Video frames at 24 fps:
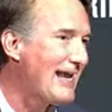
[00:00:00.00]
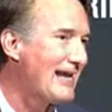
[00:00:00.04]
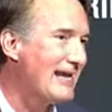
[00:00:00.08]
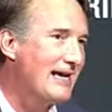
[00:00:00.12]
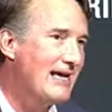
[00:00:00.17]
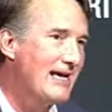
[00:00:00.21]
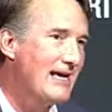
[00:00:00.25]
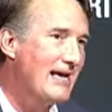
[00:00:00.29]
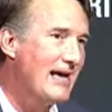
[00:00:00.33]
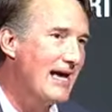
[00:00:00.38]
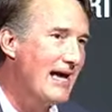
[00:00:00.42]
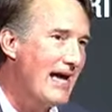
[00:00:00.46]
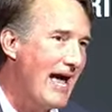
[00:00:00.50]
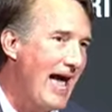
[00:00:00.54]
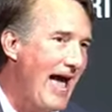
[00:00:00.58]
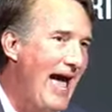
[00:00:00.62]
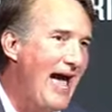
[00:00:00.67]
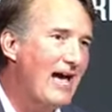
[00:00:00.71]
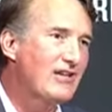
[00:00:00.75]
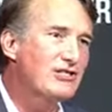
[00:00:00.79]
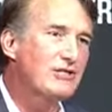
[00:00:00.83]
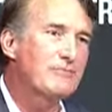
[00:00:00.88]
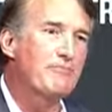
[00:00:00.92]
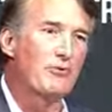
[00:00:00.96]
an
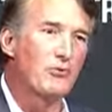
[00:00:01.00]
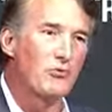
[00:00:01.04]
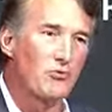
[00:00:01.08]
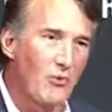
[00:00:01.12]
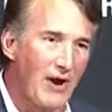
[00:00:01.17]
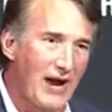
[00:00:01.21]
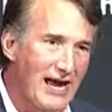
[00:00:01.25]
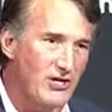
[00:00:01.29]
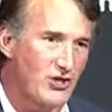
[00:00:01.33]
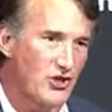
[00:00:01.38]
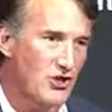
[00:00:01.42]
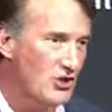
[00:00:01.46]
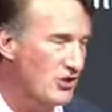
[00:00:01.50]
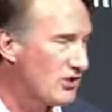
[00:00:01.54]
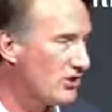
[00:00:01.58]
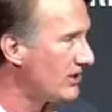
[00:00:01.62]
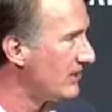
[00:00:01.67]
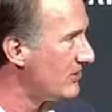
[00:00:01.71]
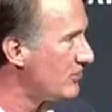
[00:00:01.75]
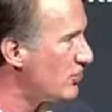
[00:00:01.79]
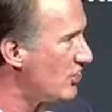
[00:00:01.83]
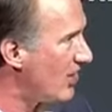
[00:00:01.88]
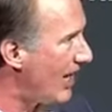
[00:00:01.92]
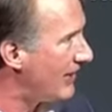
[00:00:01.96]
aspirational
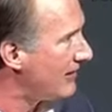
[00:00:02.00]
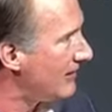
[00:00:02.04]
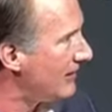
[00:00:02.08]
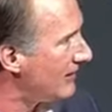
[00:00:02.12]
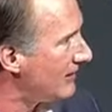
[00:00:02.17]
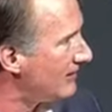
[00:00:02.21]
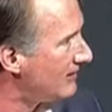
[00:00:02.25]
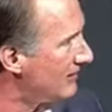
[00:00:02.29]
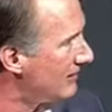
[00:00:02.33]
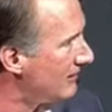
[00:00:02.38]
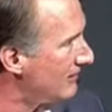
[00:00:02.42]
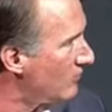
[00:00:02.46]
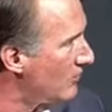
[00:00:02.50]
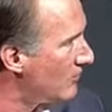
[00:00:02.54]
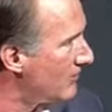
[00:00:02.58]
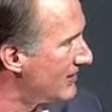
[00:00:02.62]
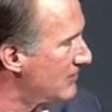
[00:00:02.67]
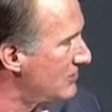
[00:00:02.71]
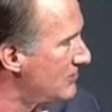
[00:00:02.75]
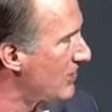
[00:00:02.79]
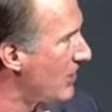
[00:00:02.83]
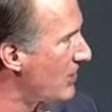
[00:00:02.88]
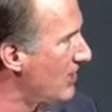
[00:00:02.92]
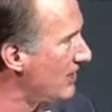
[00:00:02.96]
agenda when we
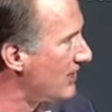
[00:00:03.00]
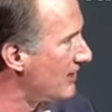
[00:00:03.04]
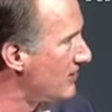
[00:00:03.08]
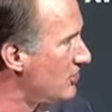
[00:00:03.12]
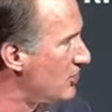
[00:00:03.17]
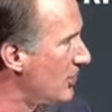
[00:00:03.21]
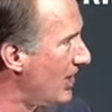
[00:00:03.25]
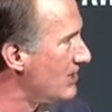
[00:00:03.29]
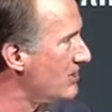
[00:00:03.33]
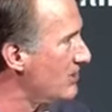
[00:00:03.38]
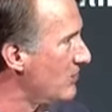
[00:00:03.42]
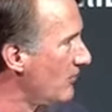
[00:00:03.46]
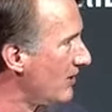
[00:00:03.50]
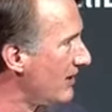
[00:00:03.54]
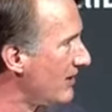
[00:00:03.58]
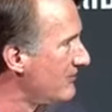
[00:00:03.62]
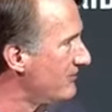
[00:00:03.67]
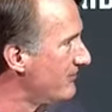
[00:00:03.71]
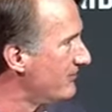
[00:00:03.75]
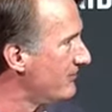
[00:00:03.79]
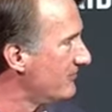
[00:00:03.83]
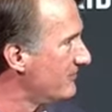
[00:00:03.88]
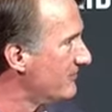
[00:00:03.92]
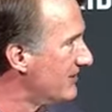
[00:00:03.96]
started on January
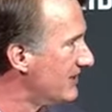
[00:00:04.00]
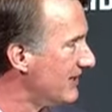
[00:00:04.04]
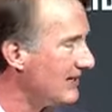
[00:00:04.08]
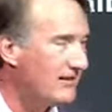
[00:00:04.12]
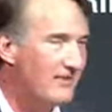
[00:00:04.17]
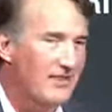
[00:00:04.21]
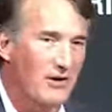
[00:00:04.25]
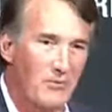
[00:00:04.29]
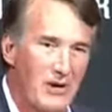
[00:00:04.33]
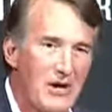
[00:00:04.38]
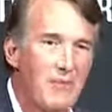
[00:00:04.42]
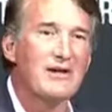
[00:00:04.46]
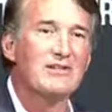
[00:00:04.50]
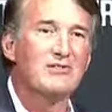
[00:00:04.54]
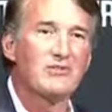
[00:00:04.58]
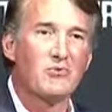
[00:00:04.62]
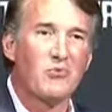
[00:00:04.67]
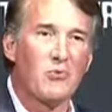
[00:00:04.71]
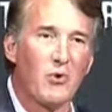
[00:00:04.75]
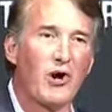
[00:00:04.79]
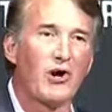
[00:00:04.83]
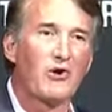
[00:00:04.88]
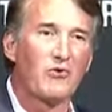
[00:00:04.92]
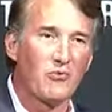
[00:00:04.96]
15th. And we went to
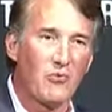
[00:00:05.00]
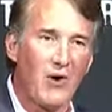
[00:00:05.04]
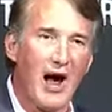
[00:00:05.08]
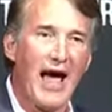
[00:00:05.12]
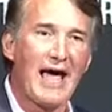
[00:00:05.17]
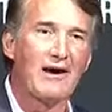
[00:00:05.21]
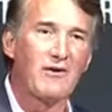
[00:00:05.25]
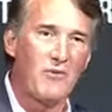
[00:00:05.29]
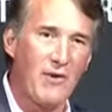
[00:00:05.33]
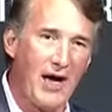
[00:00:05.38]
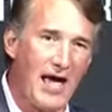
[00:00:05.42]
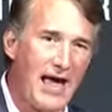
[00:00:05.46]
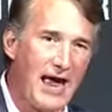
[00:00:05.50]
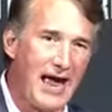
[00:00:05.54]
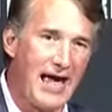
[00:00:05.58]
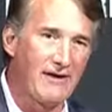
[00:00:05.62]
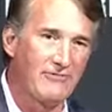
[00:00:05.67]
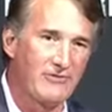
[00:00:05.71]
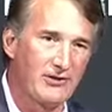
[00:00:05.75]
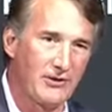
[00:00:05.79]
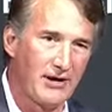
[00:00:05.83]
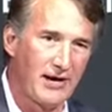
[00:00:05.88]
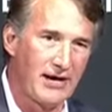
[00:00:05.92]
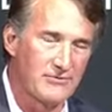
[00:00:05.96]
work right away
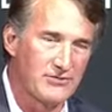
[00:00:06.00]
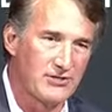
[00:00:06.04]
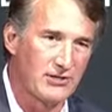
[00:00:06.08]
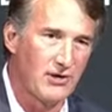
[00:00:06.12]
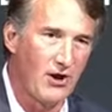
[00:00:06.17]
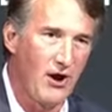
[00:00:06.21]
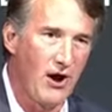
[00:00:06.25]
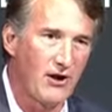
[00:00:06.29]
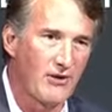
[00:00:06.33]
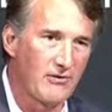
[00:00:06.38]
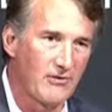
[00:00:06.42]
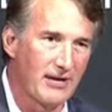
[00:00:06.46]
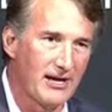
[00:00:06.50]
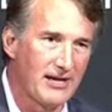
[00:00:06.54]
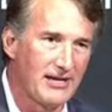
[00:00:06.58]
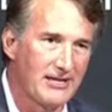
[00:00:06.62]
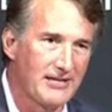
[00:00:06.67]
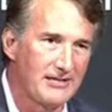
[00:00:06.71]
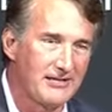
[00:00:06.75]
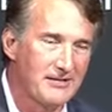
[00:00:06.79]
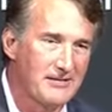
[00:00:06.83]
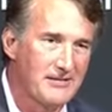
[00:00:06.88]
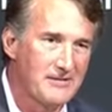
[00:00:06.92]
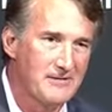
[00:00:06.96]
after I was inaugurated.
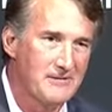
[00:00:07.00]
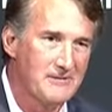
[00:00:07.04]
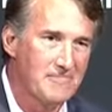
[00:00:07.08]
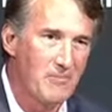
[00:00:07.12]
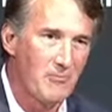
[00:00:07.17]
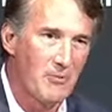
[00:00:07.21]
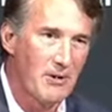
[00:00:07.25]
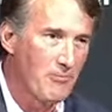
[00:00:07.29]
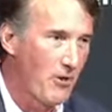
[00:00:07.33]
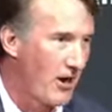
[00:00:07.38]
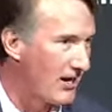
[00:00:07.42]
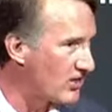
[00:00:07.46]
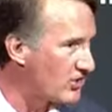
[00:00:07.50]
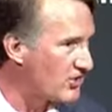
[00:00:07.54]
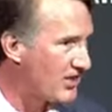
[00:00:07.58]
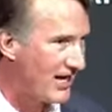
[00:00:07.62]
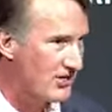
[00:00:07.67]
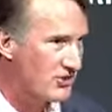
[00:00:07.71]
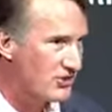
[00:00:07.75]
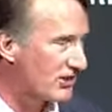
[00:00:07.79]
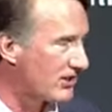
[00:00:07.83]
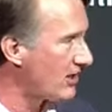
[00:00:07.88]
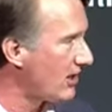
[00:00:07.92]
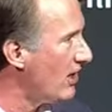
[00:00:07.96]
We brought a
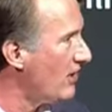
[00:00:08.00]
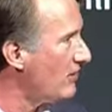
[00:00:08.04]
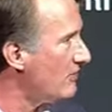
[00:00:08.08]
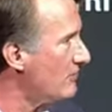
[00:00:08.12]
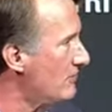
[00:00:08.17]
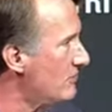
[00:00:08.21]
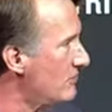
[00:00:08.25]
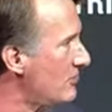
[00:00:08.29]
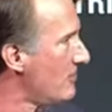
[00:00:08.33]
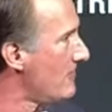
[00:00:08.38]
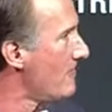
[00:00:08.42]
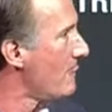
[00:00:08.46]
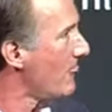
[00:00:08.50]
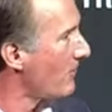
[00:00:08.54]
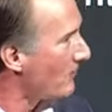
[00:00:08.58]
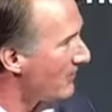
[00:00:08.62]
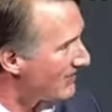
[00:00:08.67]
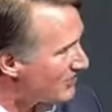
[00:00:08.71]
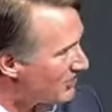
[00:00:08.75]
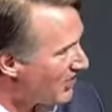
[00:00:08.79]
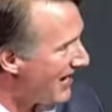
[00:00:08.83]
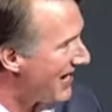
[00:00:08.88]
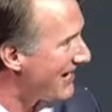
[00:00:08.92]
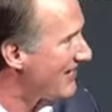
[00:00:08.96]
change of clothes, we
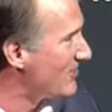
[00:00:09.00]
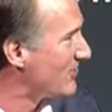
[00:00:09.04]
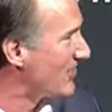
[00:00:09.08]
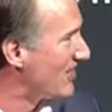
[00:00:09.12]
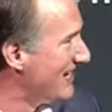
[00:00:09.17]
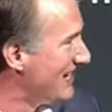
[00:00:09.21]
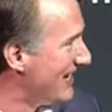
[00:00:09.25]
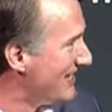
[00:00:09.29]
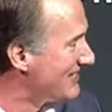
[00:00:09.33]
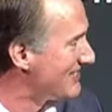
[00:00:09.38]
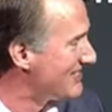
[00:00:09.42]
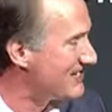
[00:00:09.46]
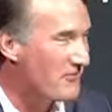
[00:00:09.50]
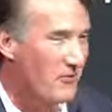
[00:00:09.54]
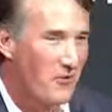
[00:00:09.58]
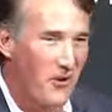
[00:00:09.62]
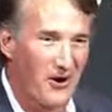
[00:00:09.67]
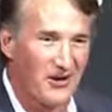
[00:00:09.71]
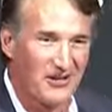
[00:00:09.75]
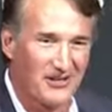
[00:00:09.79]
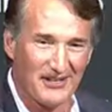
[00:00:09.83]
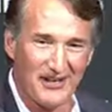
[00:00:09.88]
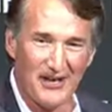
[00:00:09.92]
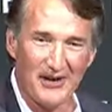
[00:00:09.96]
changed into
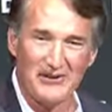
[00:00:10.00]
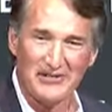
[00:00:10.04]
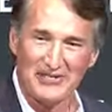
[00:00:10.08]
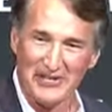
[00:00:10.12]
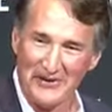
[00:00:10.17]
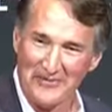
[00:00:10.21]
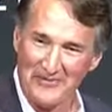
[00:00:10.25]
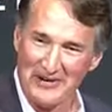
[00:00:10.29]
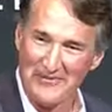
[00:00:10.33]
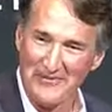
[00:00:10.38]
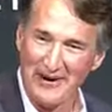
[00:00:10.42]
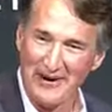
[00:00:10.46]
work clothes, and we